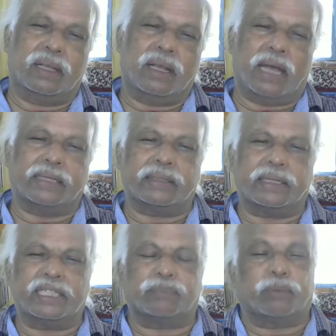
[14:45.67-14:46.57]
Another
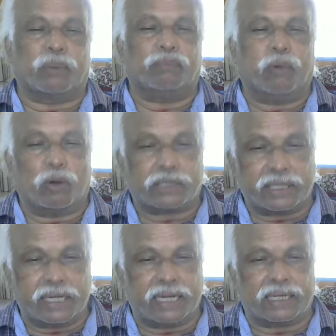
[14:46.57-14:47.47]
is
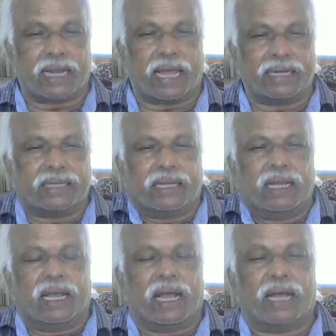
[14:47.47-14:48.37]
proportionate
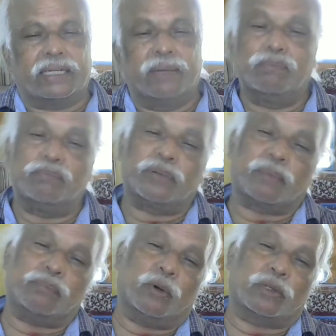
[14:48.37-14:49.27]
land and
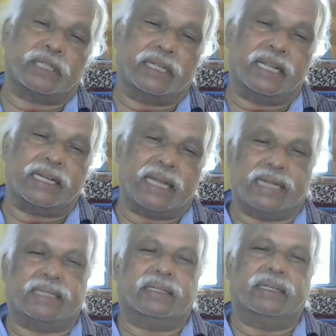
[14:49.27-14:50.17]
improportionate
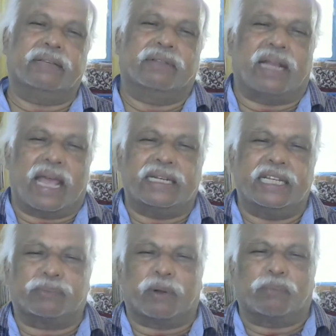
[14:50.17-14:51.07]
land. If the land
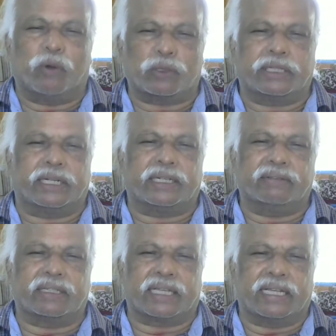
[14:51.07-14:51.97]
is proportionate,
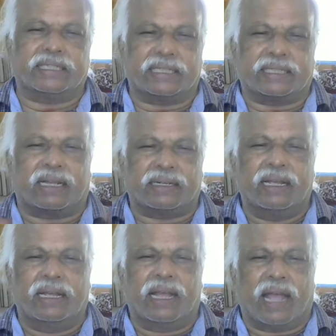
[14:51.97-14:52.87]
if the sizes are
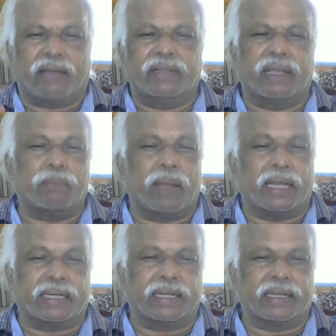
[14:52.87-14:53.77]
having a
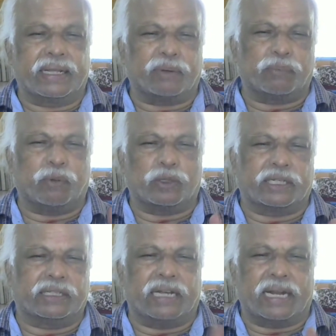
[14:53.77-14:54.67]
bearing, a
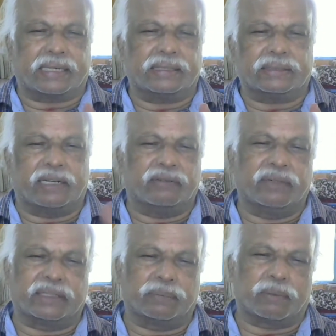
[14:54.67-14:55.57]
proportion, the length and
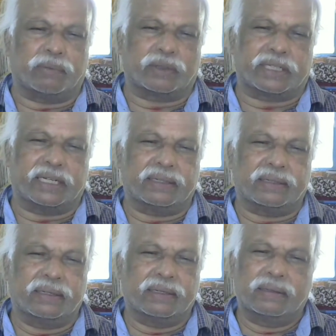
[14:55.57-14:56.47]
width proportion,
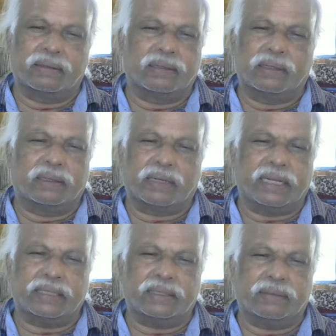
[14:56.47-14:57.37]

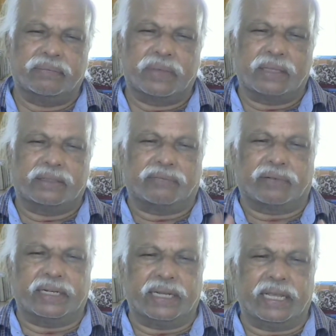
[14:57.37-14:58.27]
right? The
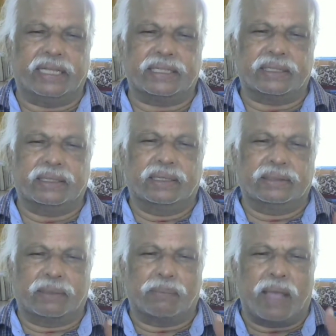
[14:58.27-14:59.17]
front edge,
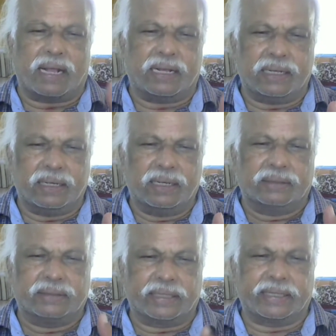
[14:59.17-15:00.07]
the back
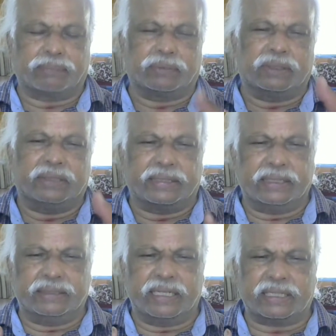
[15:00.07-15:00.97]

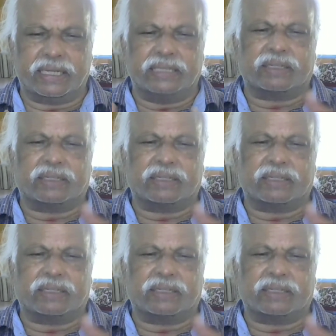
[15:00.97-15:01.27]
this is